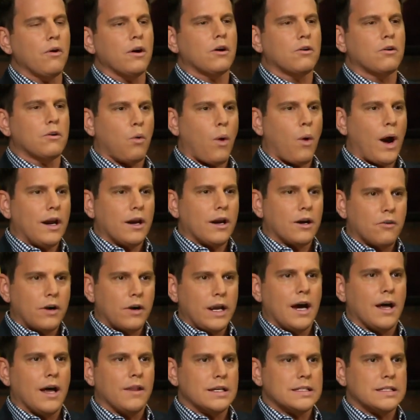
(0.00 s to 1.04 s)
We don't quite
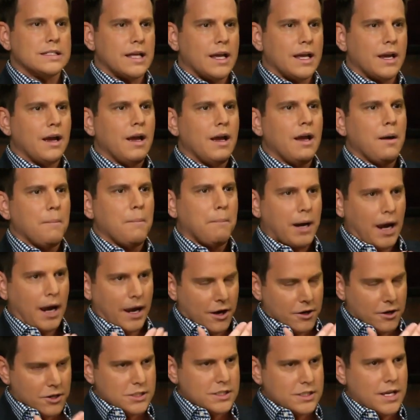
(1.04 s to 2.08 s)
agree on this thing, but
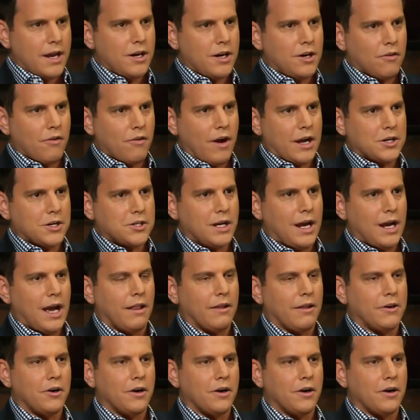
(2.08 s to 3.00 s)
I understand your rationale,